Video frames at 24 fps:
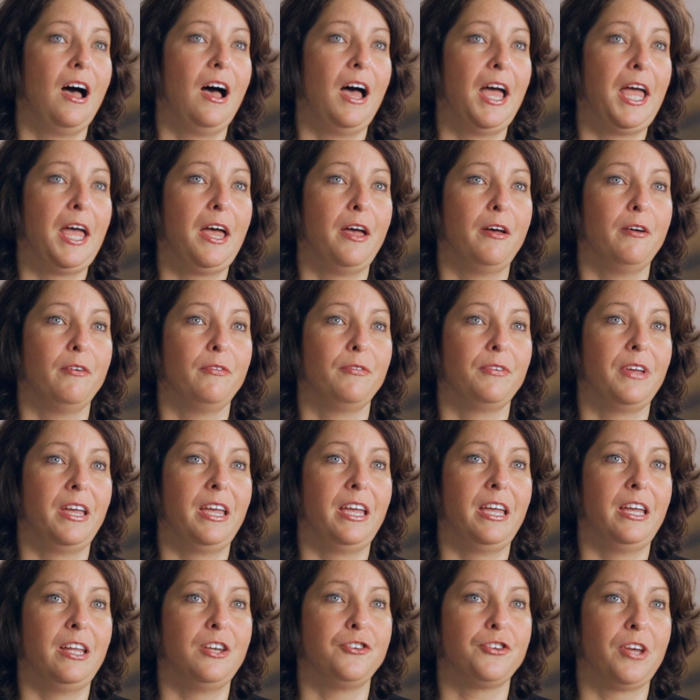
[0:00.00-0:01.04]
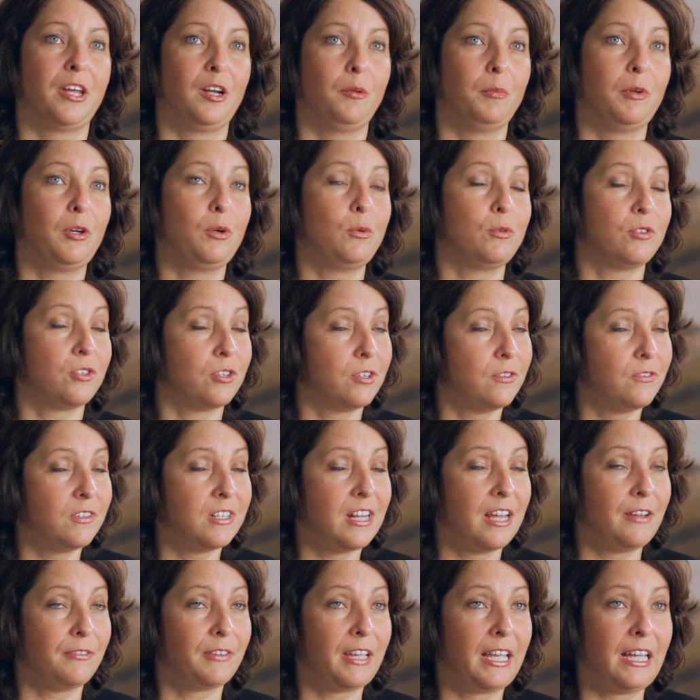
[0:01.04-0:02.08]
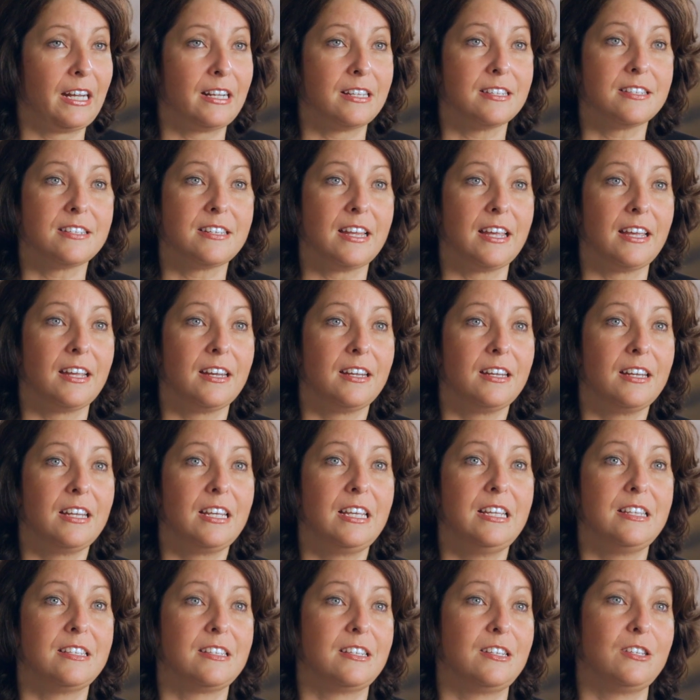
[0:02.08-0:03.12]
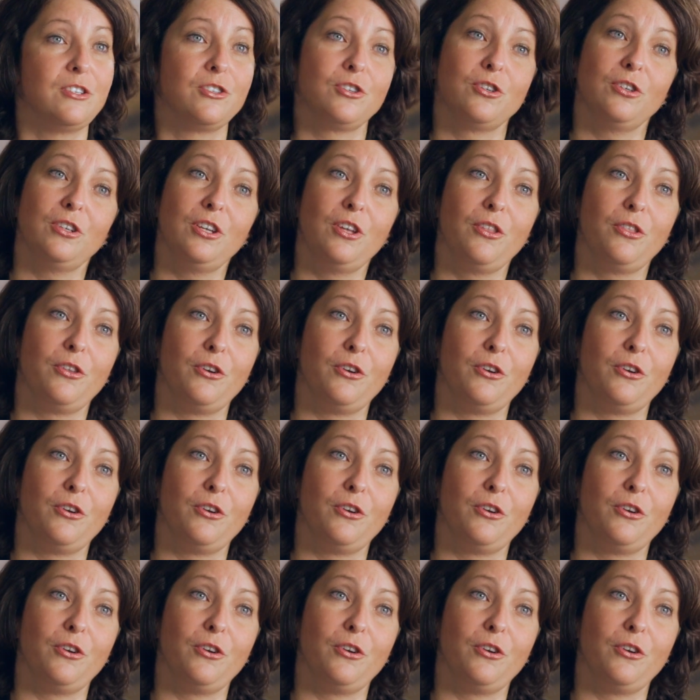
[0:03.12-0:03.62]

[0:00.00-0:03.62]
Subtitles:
I have a gentleman who served in Afghanistan. He's in his early